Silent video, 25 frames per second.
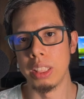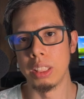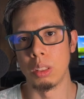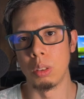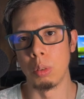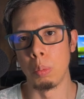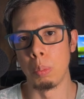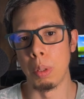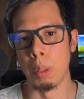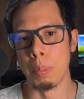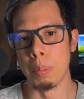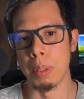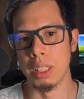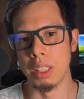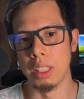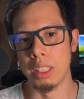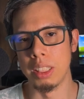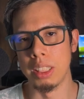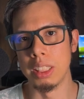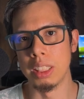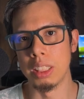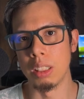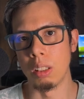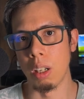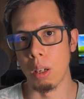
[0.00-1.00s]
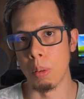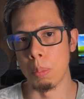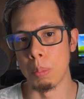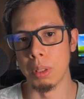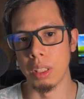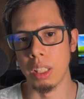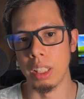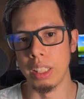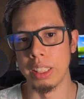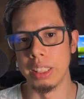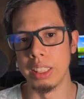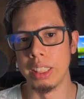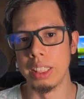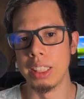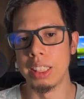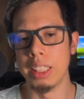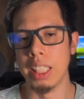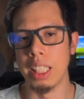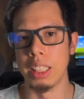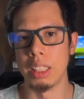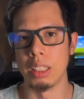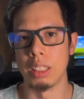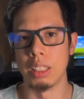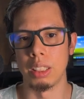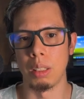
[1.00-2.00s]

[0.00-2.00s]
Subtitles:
to implement this graph model. In this case,